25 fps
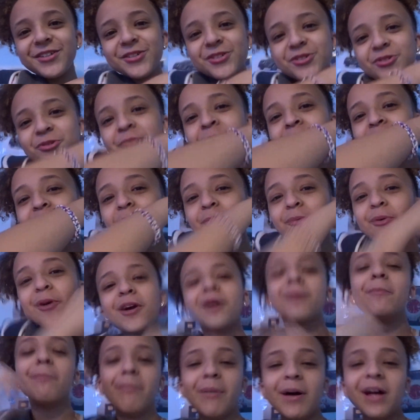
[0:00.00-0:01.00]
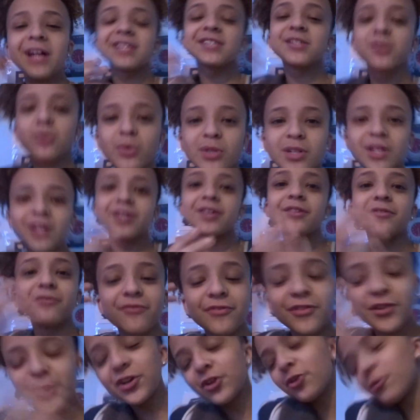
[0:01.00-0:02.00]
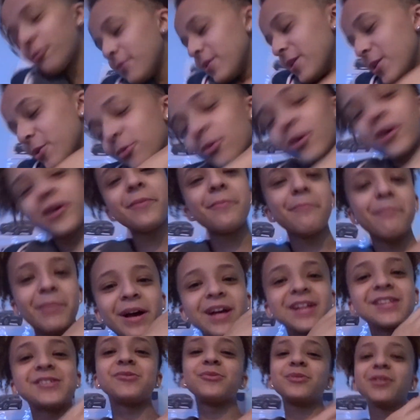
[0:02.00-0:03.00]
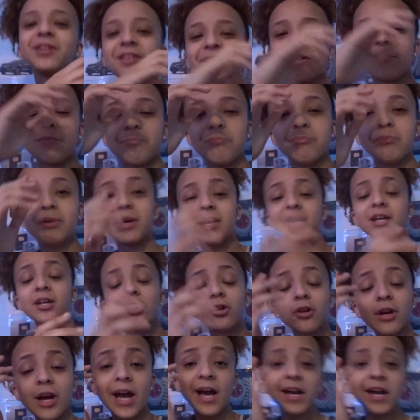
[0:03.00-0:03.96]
YouTube, man. Welcome back to another video, man. Welcome back to another banger.